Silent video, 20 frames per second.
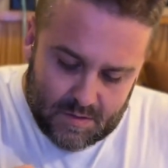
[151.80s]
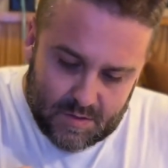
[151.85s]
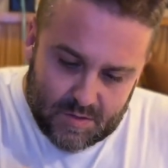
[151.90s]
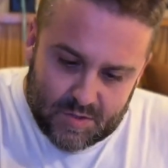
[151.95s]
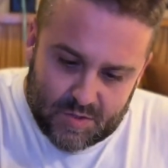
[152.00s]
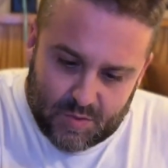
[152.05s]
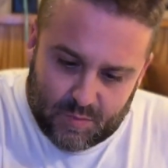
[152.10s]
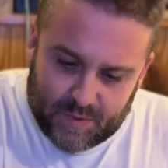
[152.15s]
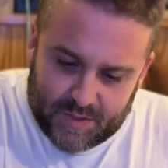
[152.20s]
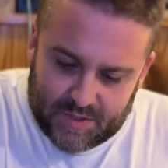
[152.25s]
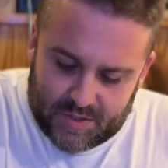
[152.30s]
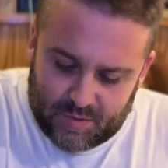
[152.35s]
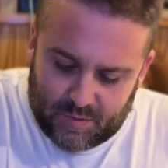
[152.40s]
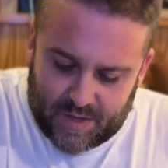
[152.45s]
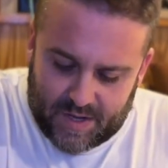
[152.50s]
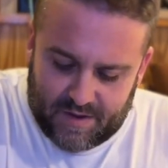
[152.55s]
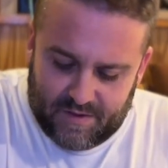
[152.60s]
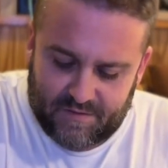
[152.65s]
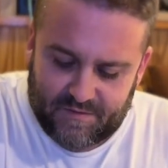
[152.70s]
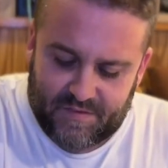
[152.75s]
So we do
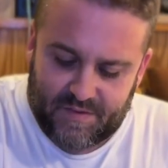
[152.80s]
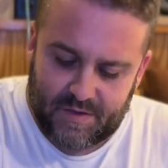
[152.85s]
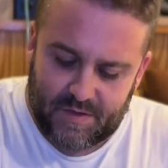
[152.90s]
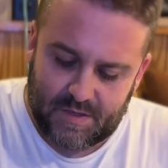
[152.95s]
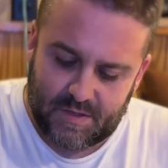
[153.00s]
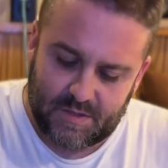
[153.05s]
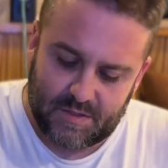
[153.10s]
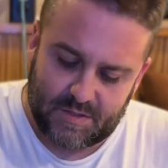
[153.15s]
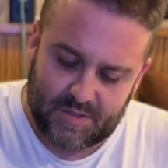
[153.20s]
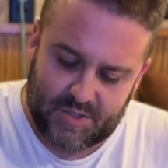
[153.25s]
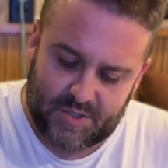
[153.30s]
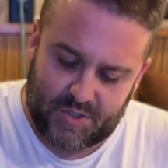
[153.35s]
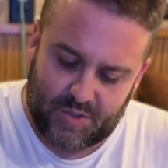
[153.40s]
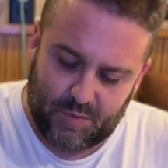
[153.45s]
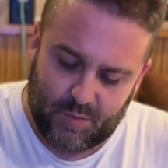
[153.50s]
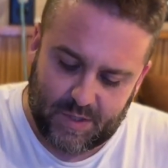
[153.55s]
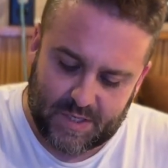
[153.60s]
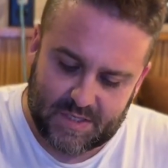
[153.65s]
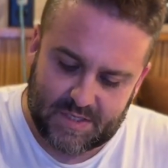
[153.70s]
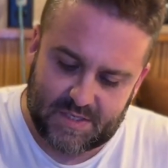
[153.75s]
have
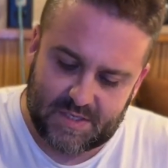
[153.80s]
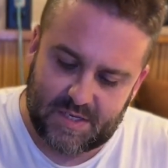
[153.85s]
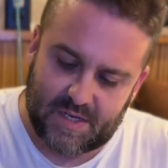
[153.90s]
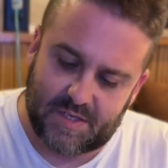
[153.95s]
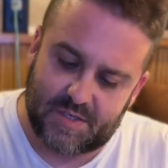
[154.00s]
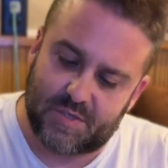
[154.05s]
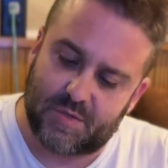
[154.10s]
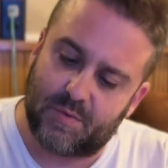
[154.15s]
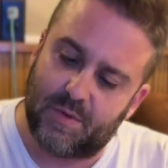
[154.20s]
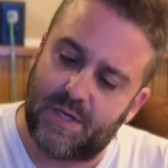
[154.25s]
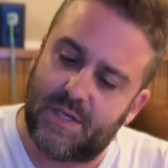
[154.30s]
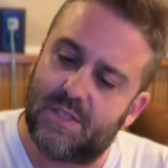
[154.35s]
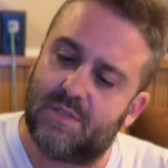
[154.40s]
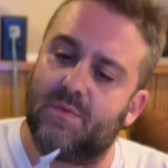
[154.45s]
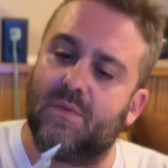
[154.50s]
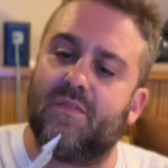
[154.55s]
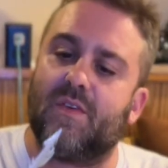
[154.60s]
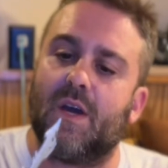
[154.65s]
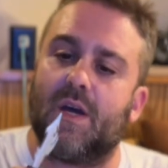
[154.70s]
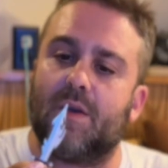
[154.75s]
two accessories.
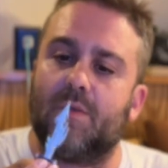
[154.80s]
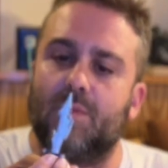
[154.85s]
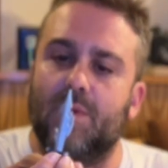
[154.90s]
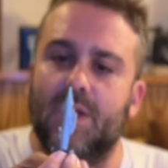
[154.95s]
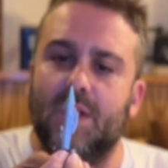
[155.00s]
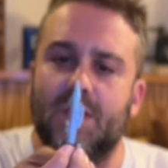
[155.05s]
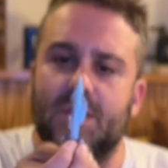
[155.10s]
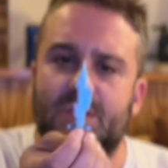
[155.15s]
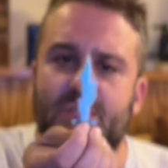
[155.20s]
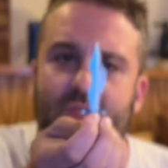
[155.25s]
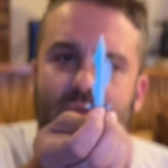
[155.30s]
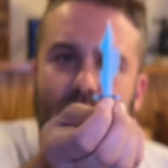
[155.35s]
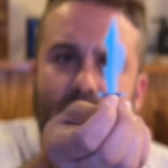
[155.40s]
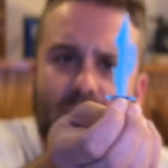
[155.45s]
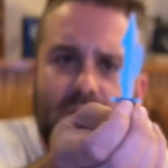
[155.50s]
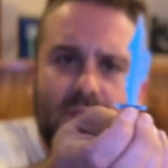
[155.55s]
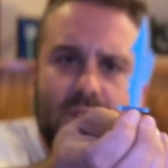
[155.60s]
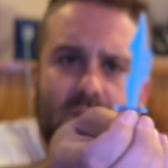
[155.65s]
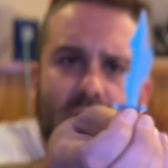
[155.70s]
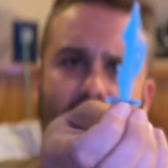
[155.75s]
We've got a really
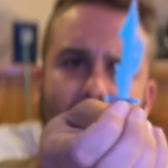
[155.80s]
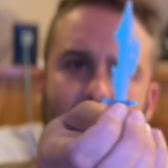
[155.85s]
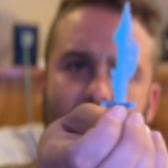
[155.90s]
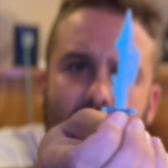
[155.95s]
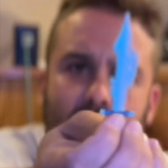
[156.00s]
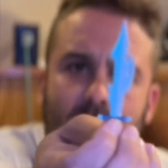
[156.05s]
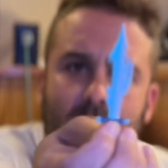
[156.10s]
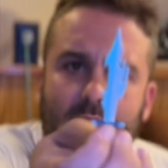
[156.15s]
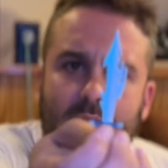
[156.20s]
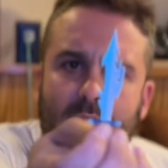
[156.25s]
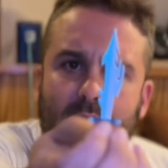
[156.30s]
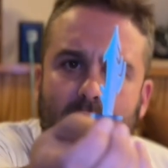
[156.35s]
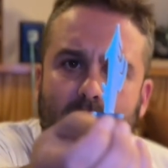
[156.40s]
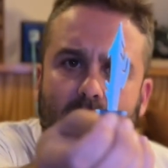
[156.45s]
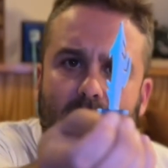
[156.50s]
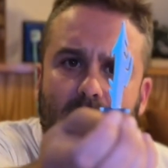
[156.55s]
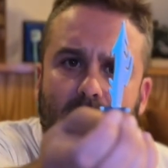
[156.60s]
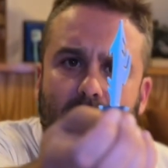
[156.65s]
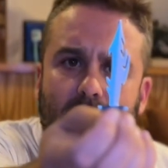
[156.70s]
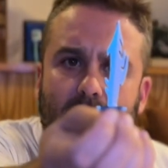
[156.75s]
sweet
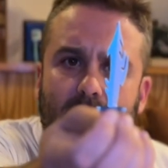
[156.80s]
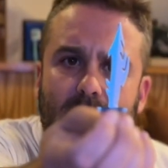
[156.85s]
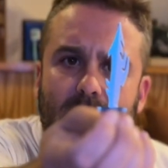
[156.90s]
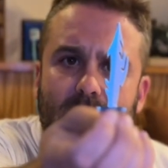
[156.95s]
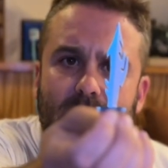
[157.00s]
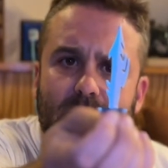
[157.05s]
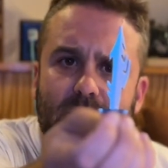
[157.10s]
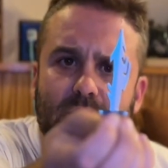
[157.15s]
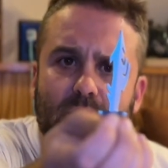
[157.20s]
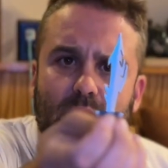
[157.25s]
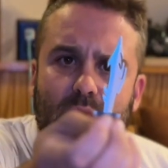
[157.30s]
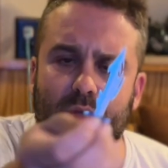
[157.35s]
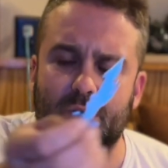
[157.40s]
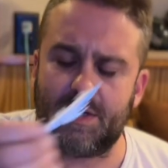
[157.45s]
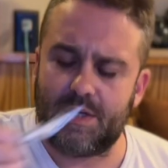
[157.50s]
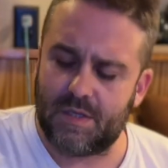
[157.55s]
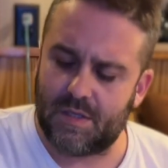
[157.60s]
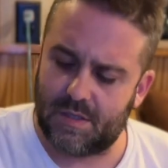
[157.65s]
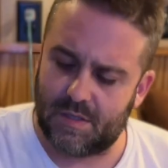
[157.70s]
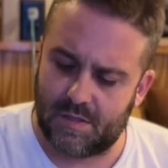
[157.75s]

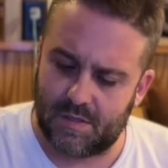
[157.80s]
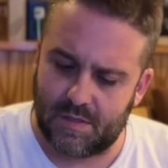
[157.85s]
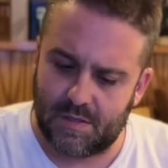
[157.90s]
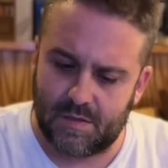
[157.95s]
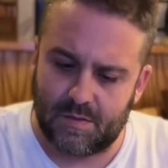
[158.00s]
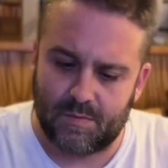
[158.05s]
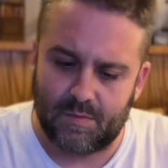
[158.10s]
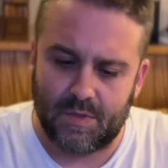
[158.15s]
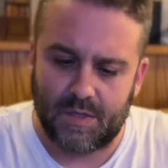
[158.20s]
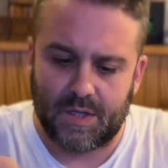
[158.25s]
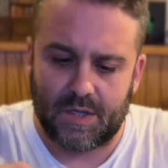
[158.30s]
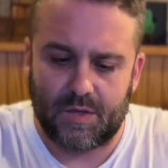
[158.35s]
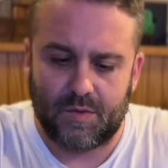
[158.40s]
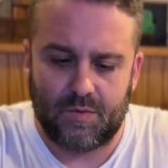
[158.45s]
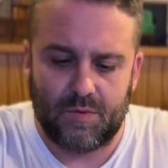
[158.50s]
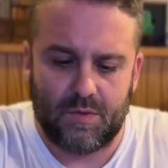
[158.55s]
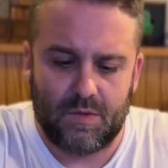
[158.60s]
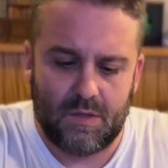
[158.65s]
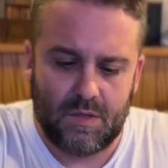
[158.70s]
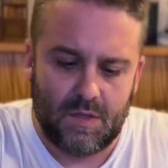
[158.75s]
sword, really
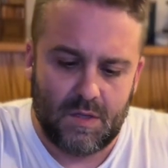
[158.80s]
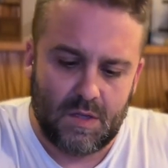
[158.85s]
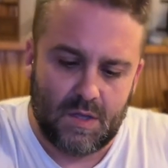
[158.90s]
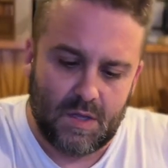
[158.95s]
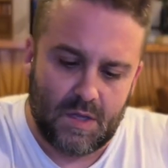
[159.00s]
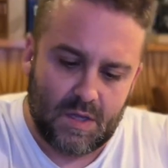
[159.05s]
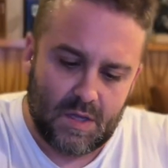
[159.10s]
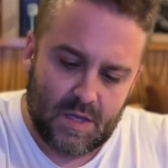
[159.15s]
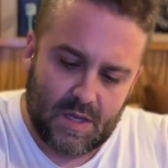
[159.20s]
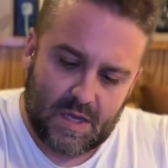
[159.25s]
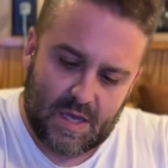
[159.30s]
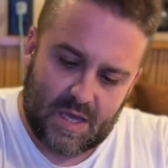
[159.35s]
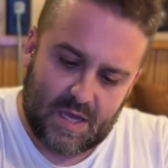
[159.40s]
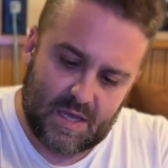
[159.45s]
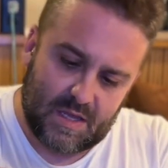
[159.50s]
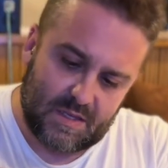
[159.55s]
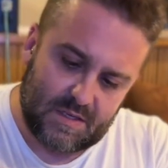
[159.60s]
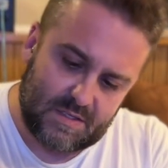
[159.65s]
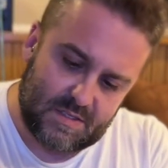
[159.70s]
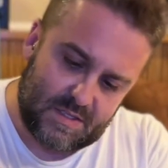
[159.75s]
cool,
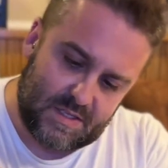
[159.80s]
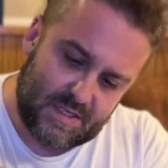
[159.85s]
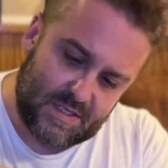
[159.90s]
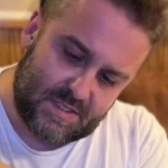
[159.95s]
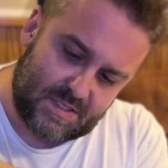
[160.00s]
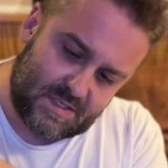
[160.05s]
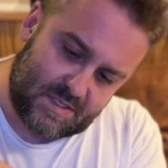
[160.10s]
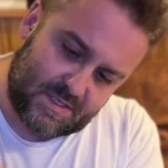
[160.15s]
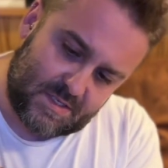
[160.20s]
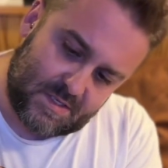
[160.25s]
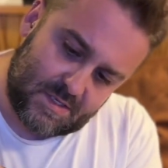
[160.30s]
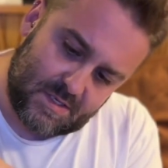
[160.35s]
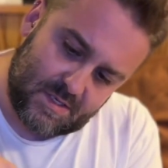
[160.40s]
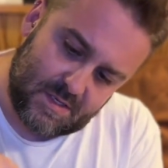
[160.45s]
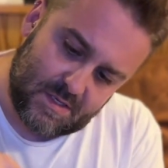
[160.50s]
and this,